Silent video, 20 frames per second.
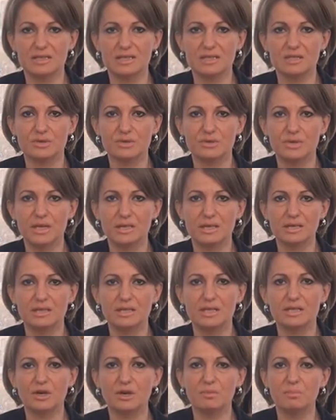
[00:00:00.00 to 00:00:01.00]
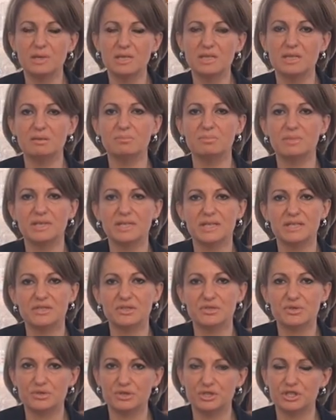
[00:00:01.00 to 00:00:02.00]
has created an Armenian media
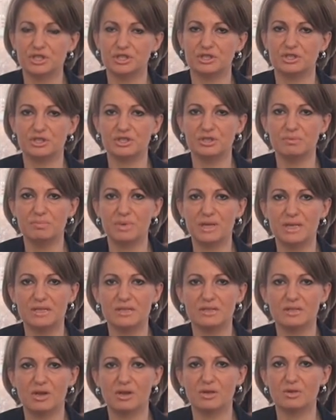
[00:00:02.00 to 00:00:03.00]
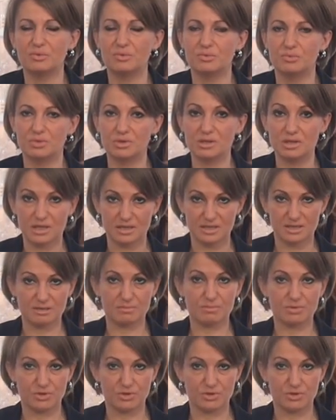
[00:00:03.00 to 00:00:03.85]
search engine based on a Google custom